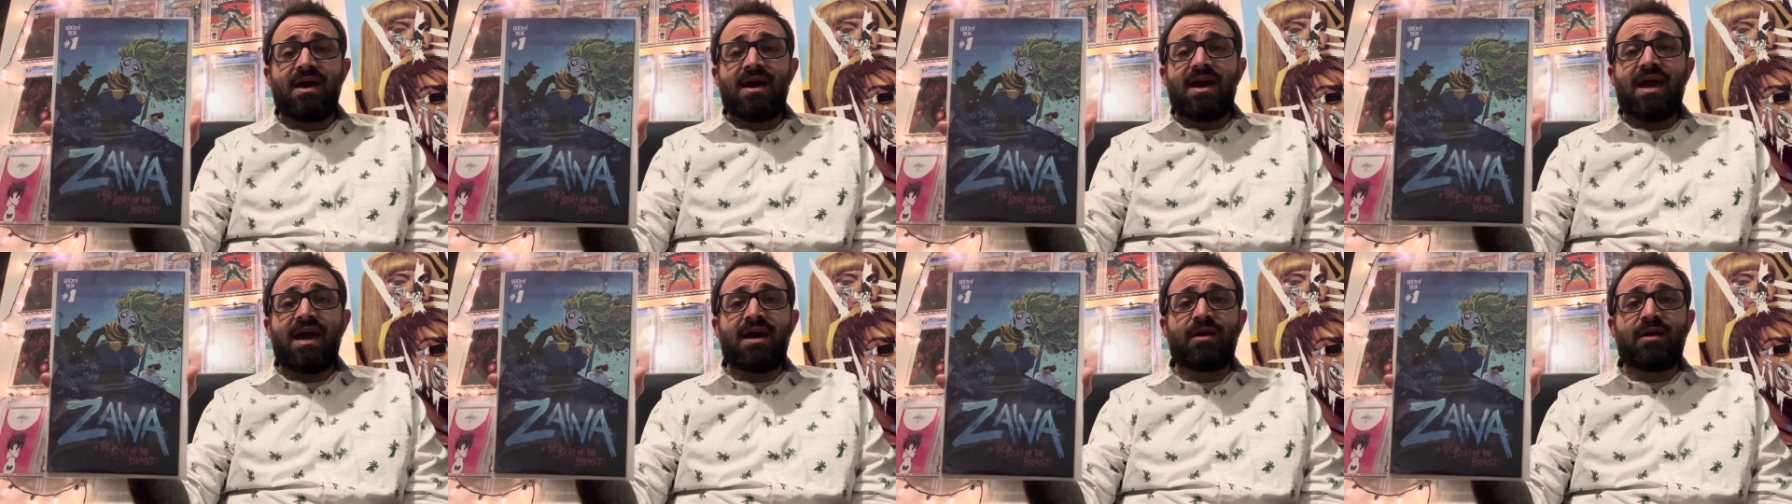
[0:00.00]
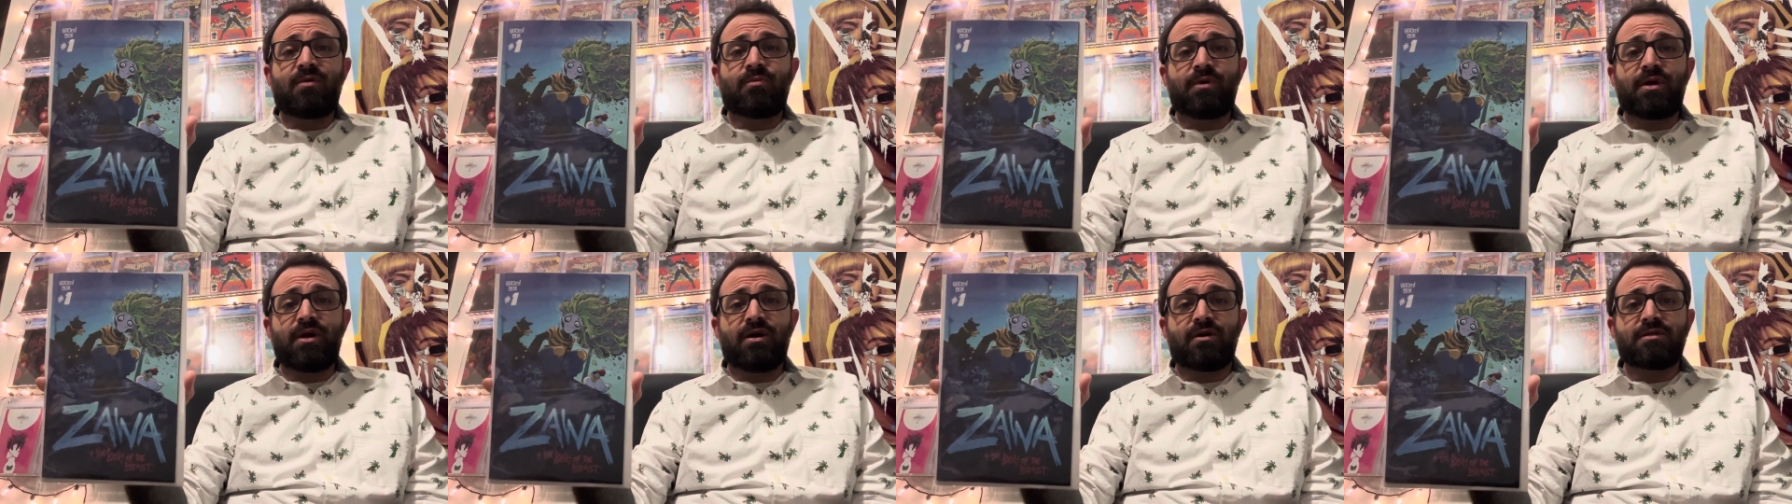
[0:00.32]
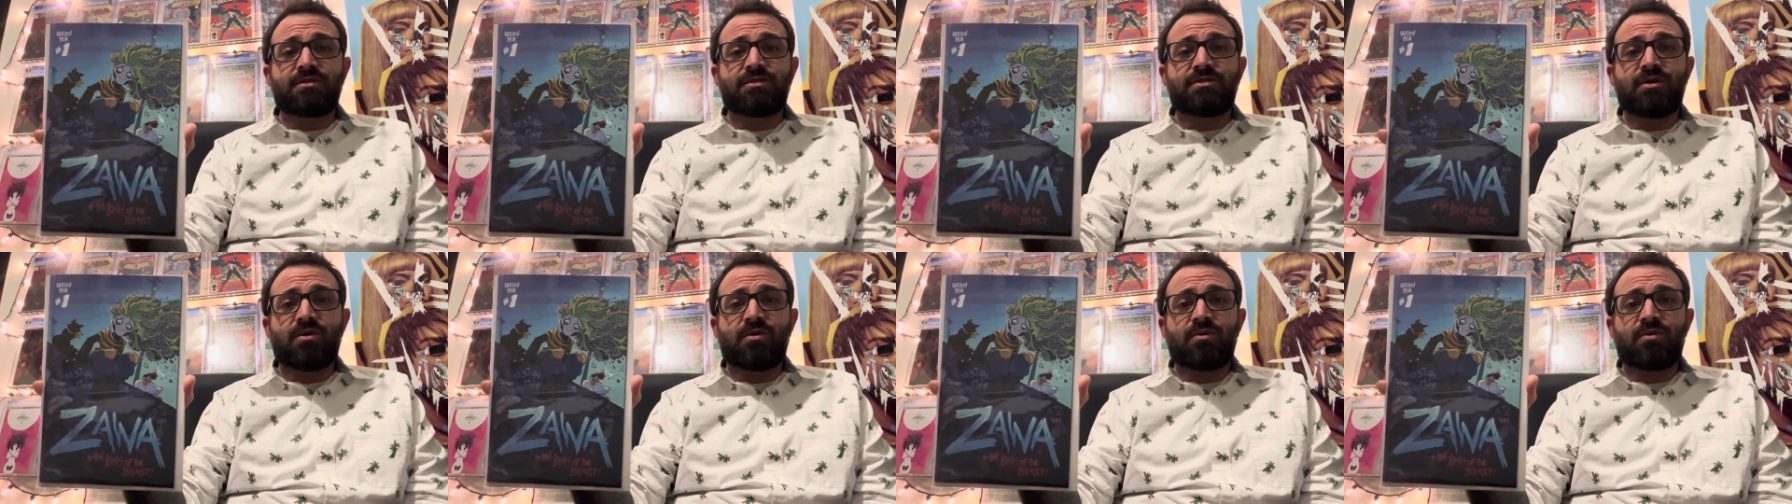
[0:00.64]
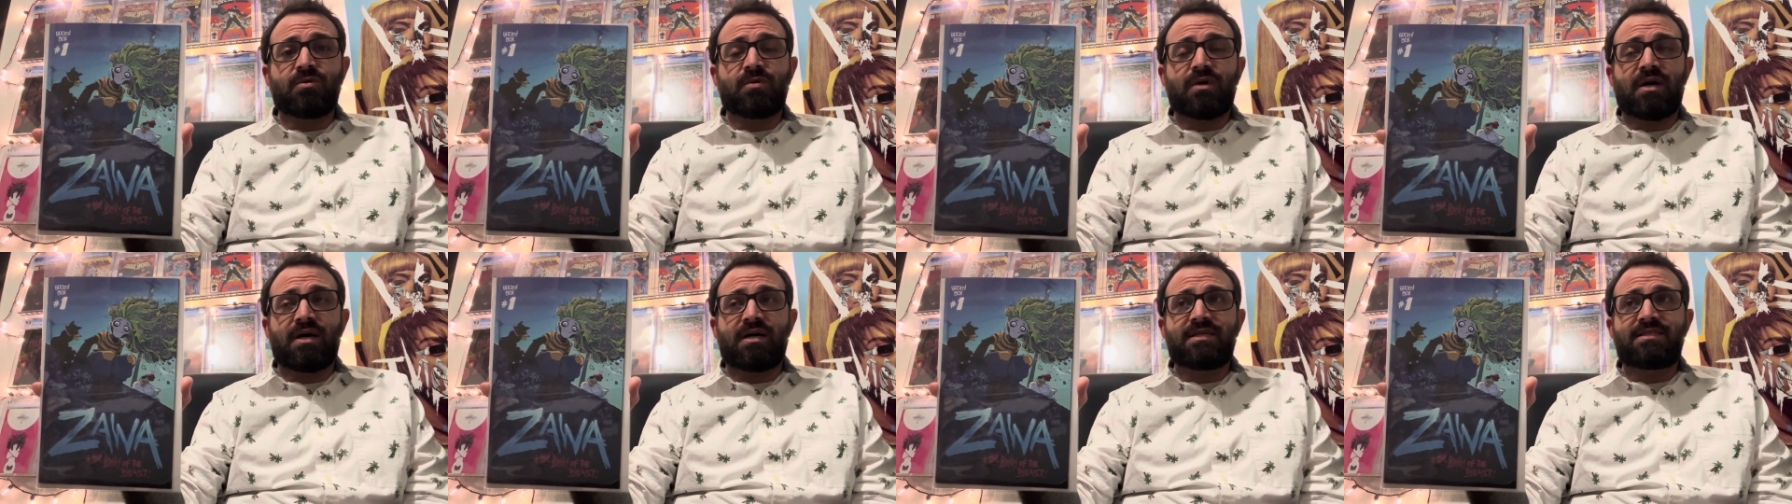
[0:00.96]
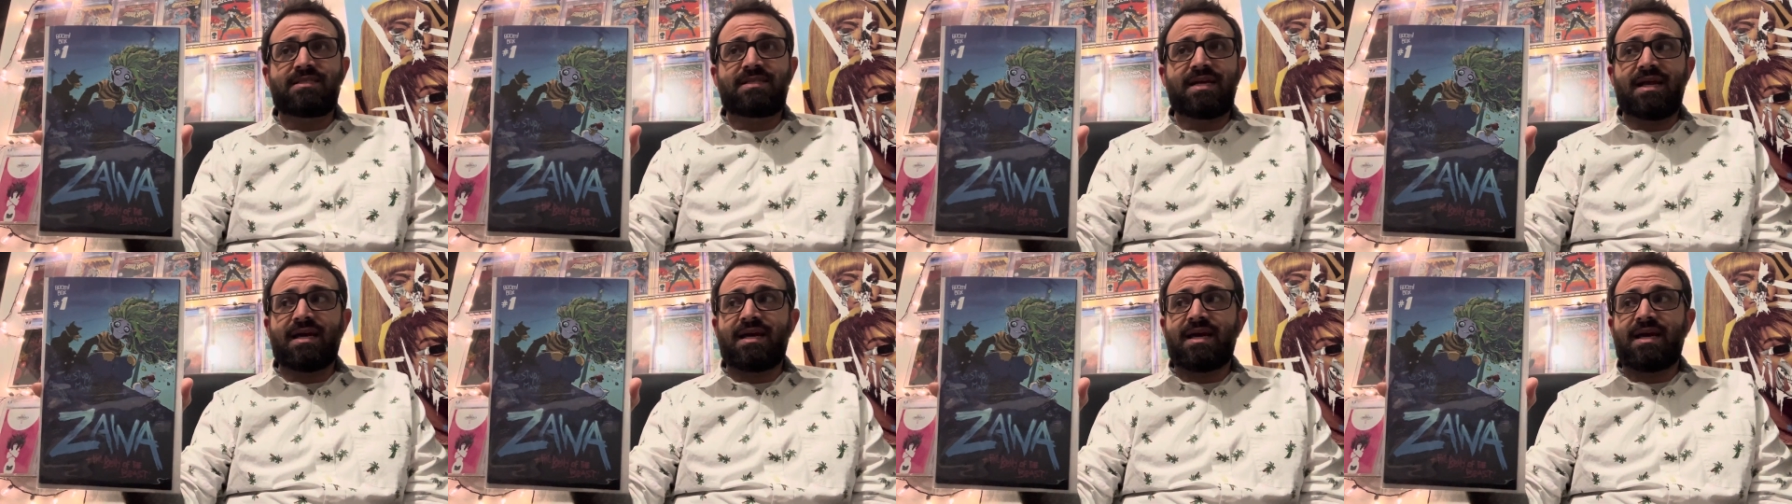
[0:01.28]
And we also uh,
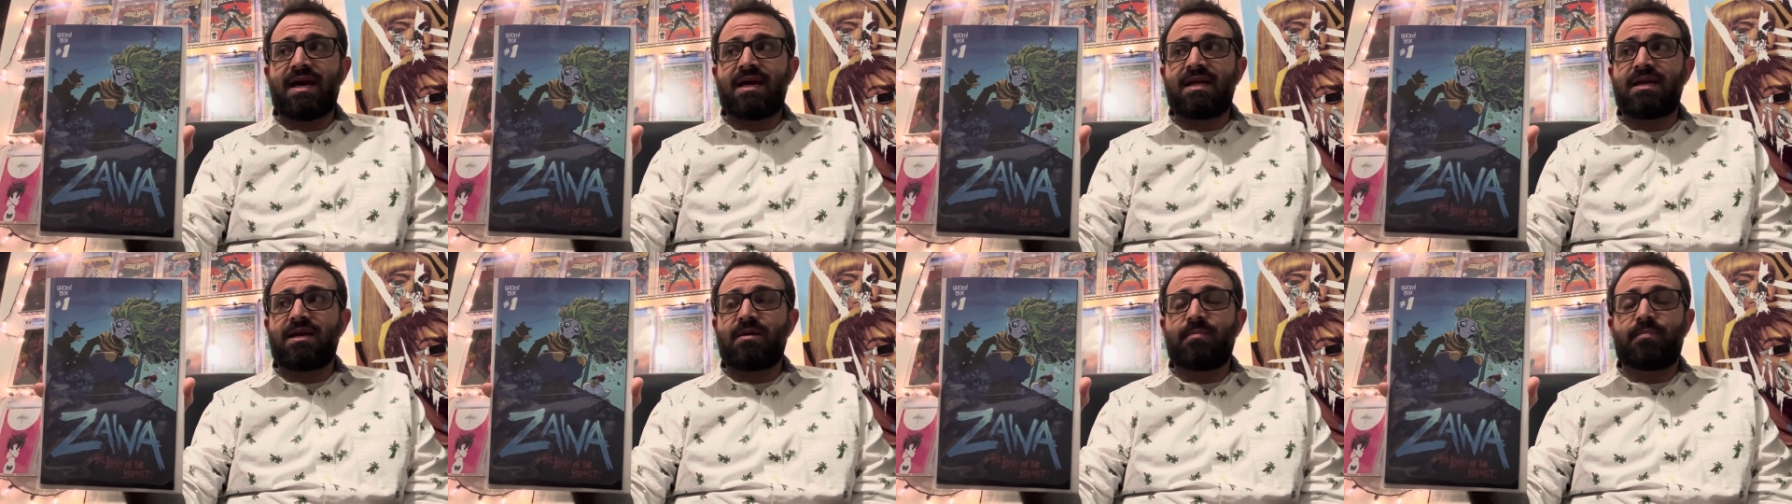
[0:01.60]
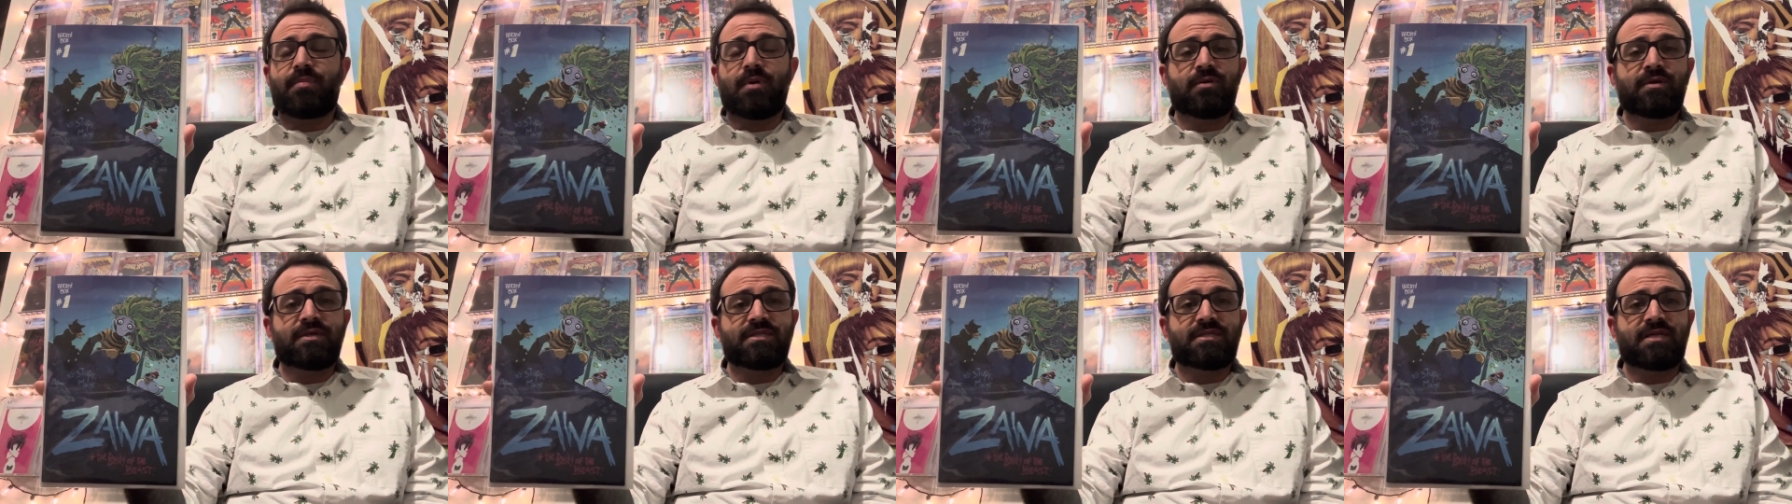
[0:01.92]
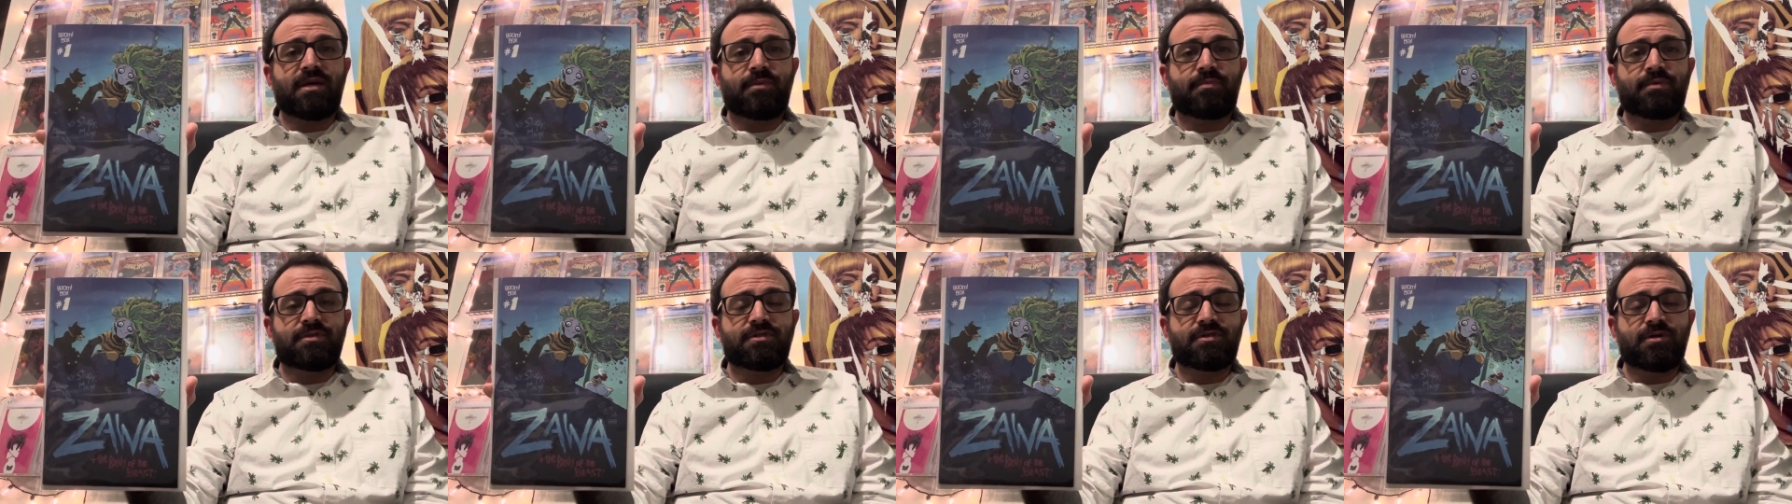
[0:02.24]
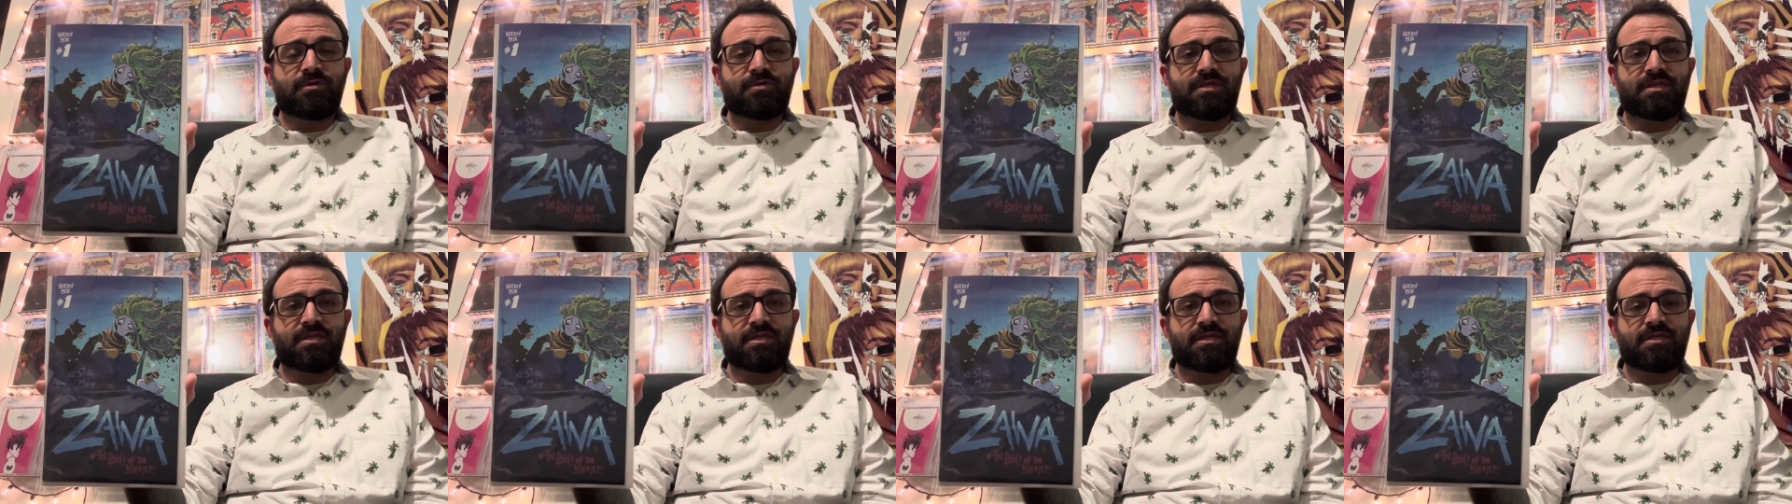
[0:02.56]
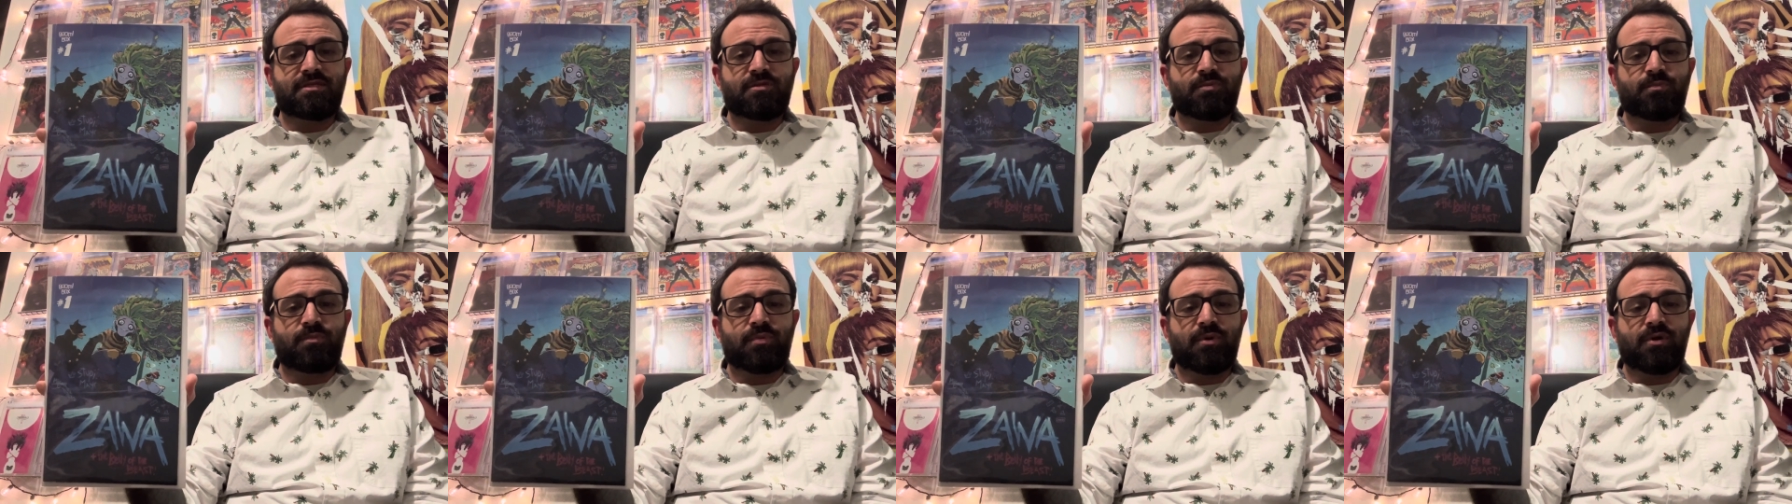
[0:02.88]
dedicated a bonus episode to
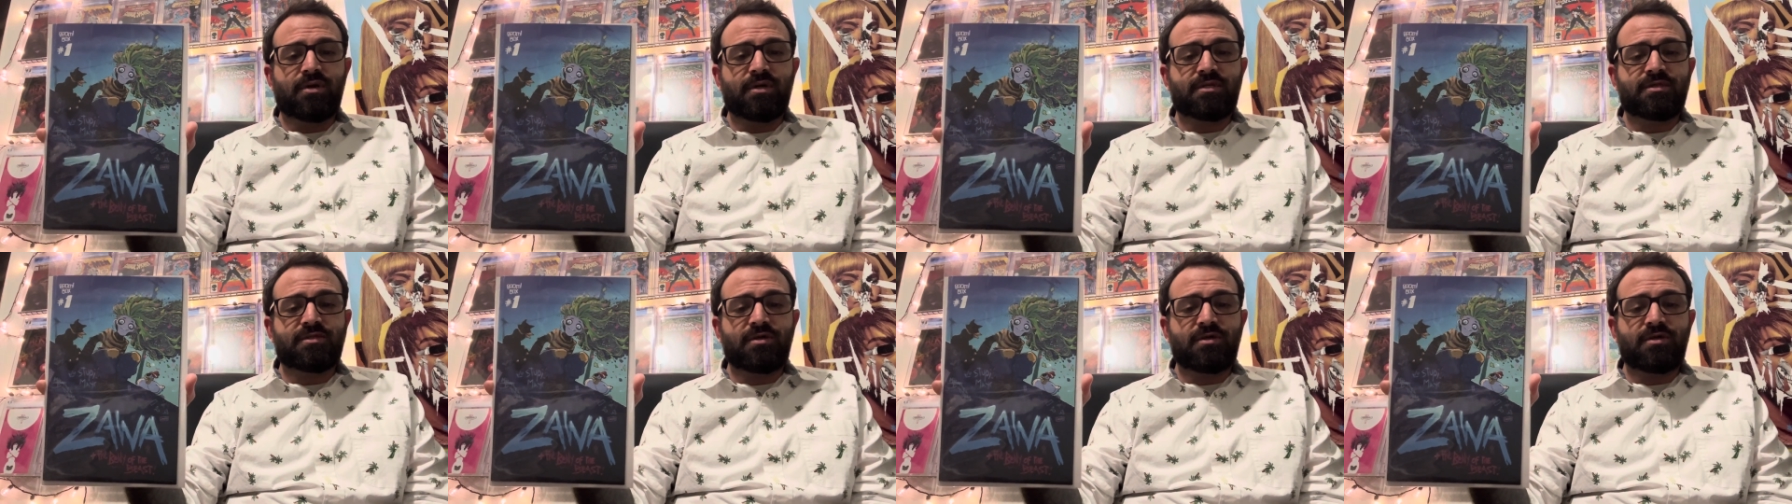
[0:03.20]
this book.